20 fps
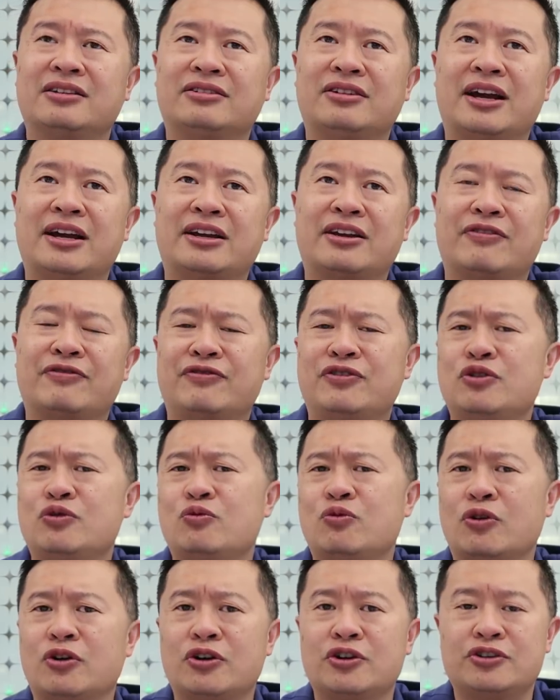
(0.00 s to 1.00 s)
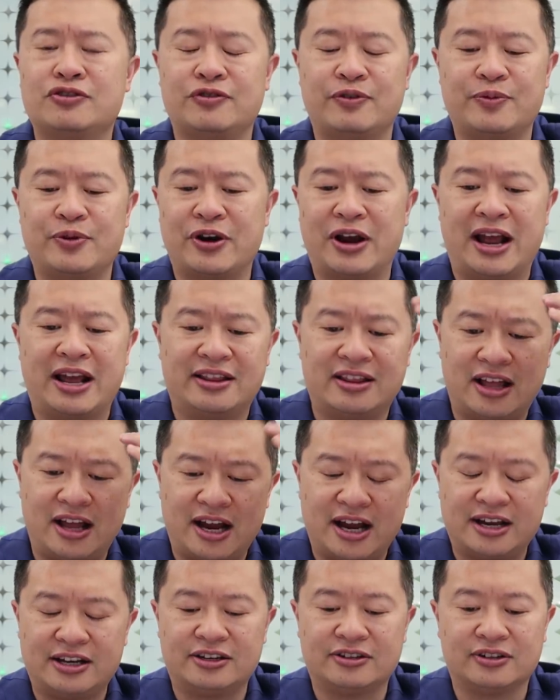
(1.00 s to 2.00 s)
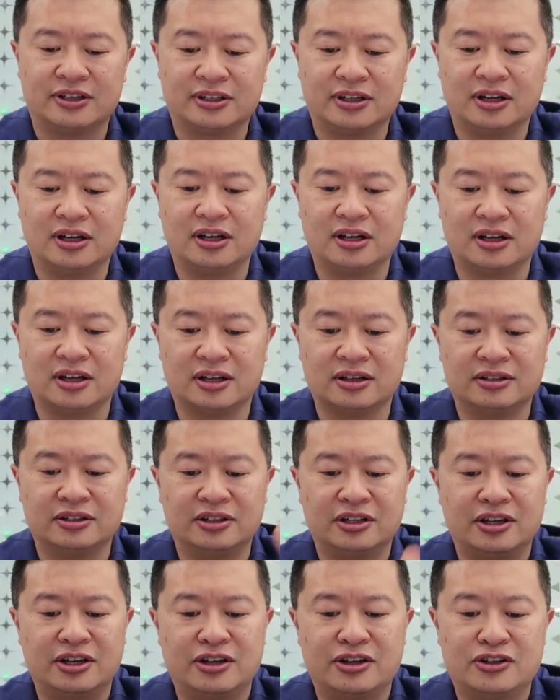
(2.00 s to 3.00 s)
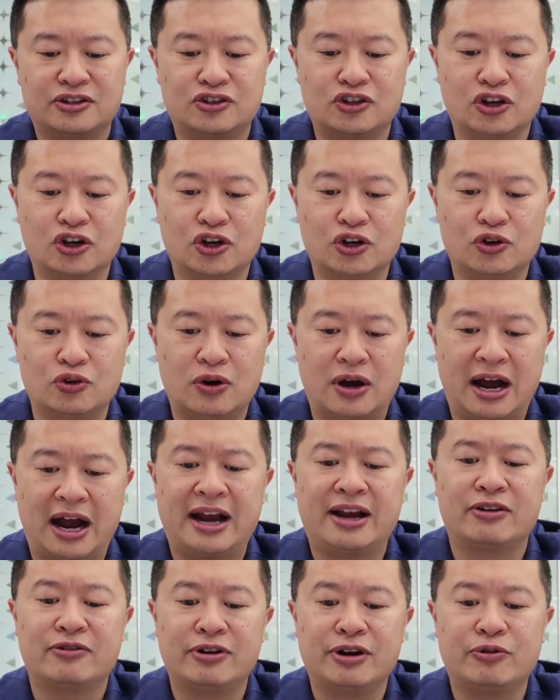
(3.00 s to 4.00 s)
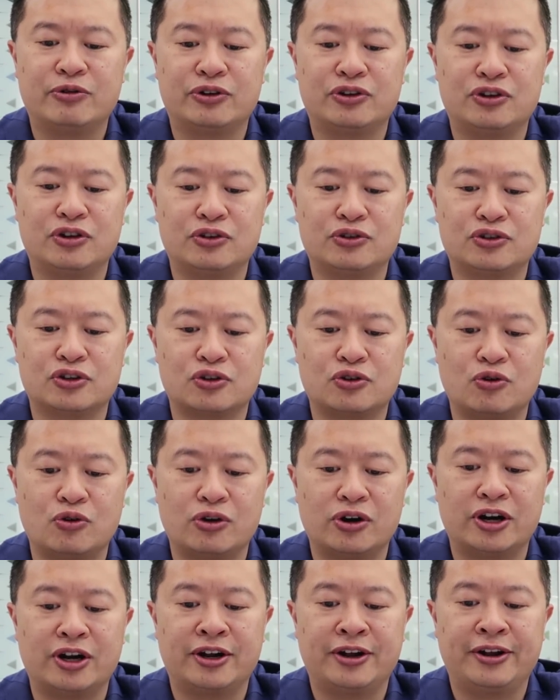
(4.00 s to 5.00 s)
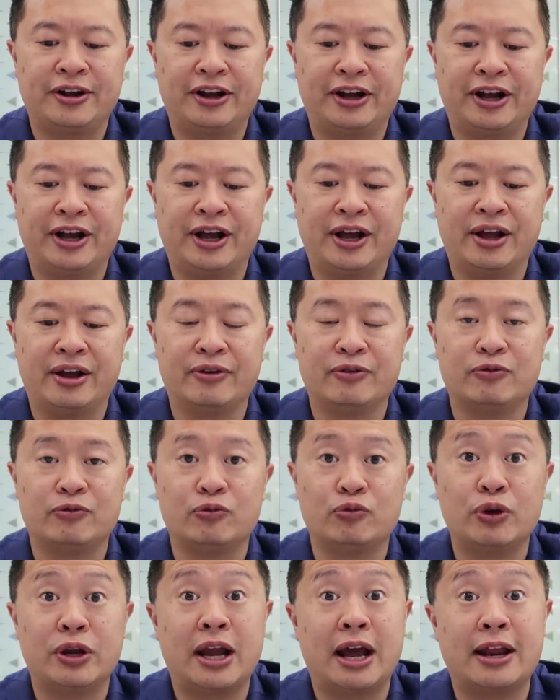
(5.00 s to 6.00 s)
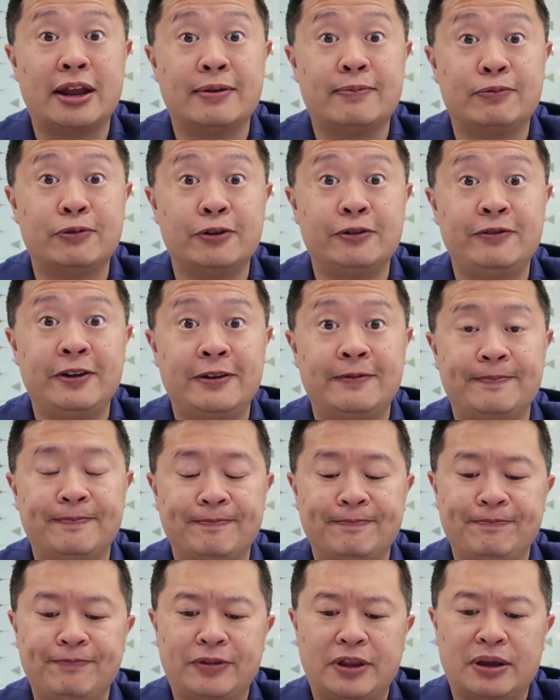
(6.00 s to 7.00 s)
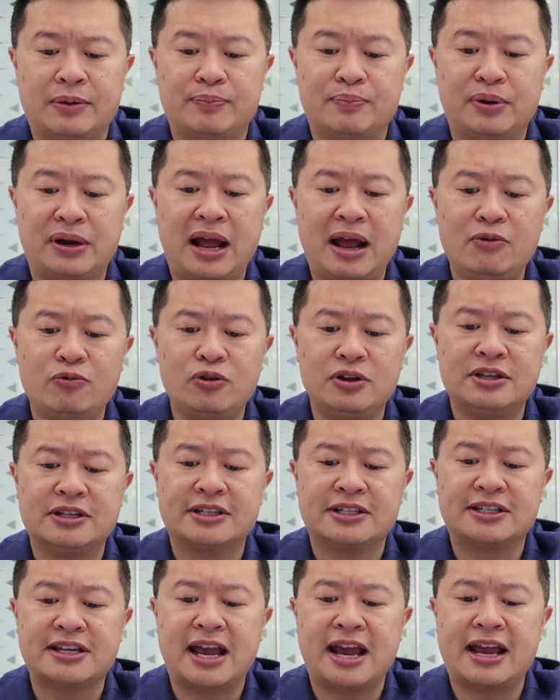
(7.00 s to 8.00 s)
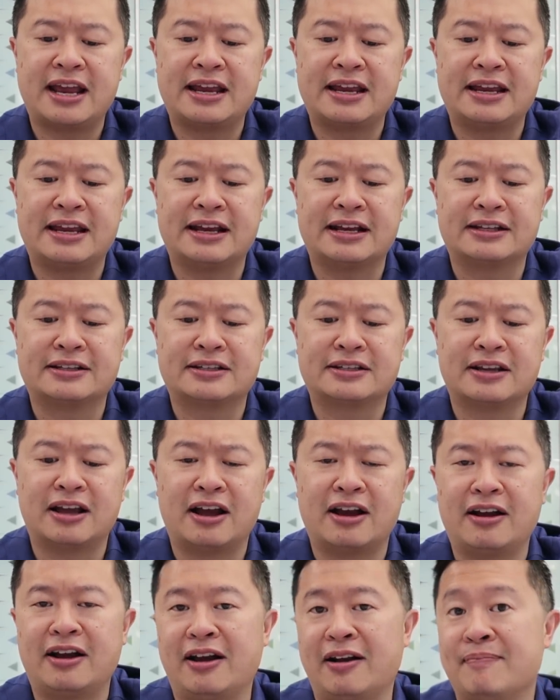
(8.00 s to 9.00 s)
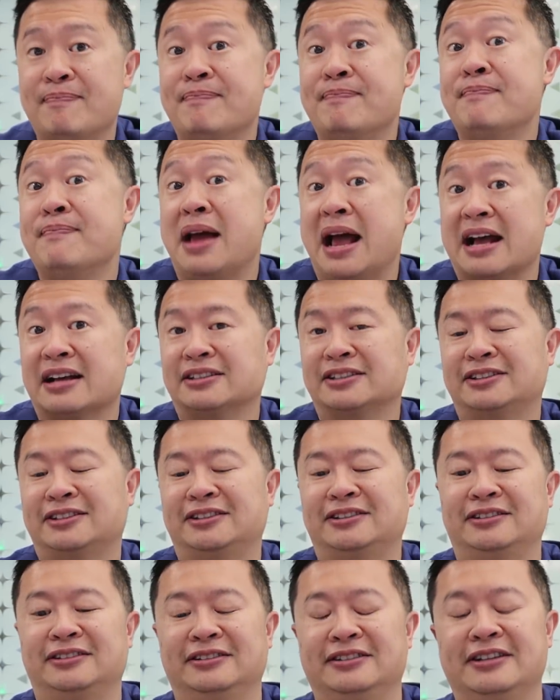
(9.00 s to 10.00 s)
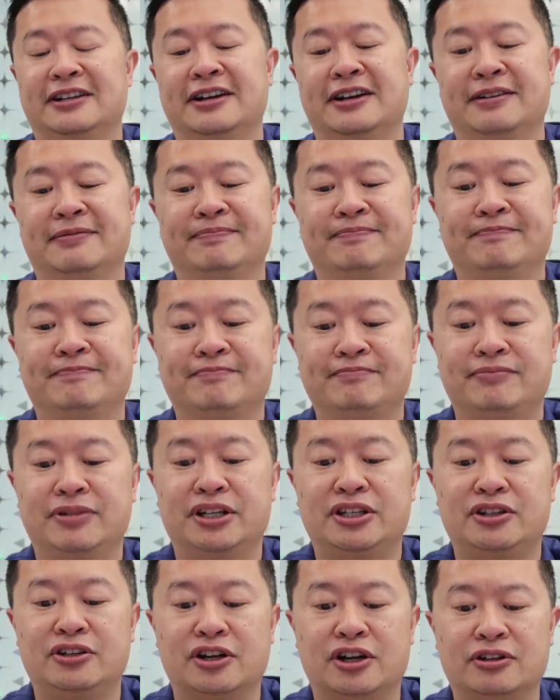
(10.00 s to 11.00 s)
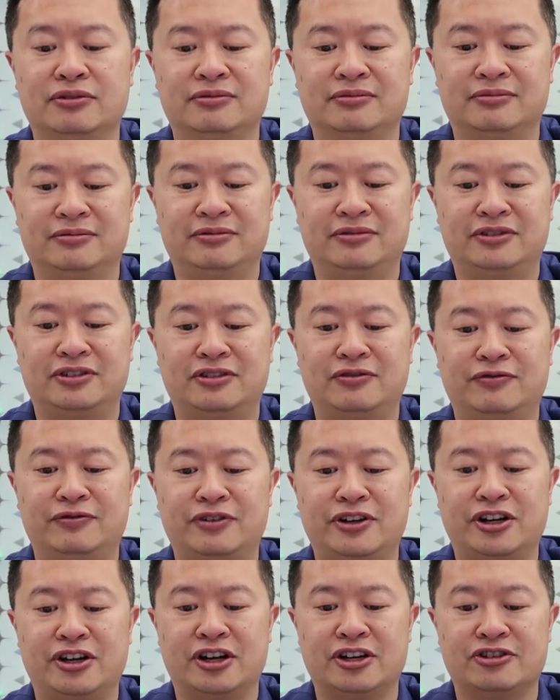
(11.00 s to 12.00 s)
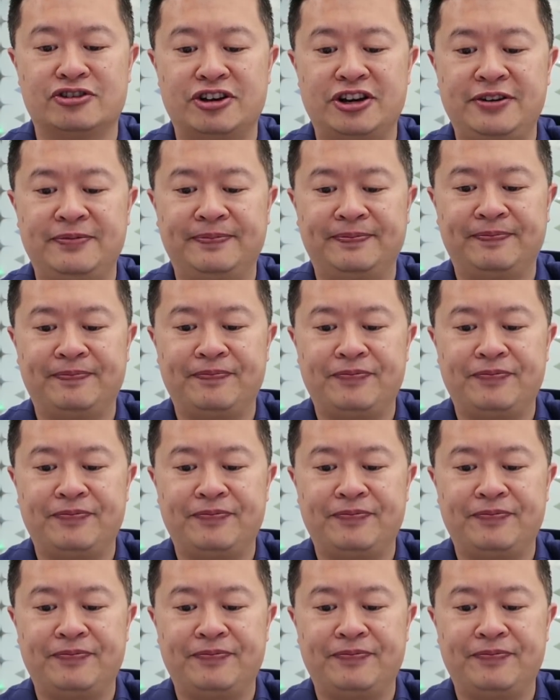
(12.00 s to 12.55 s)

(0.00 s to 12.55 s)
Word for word: like a few words from your headline, you're like, uh. So I agree with you, Sakura. Uh, we got to improve it. But I wouldn't say it's a mess. Um, but you know, it's a free country.